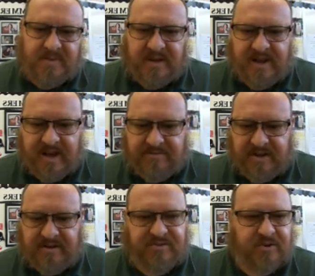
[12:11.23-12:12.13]
and have
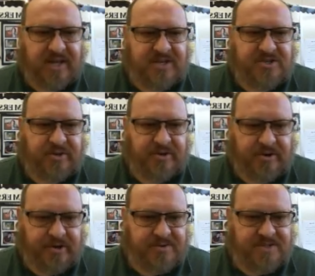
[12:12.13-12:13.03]
that if you'd like to in your
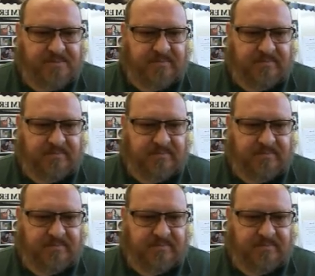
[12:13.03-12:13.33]
notes.